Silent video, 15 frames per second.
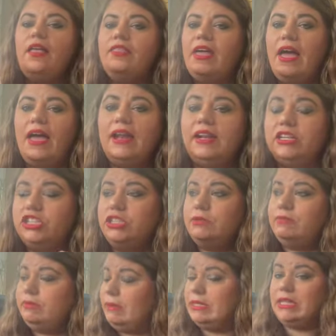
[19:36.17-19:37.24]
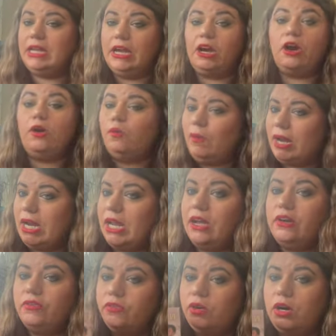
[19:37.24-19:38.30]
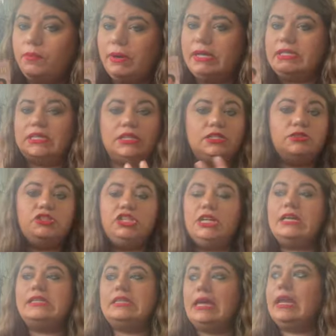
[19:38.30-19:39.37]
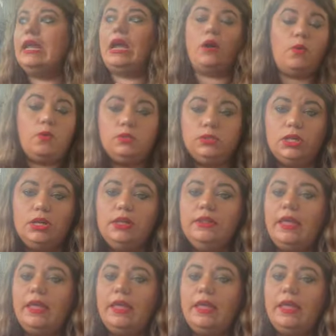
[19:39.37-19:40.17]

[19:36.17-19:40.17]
Then she spent a year waiting for a Preston. So she is getting old.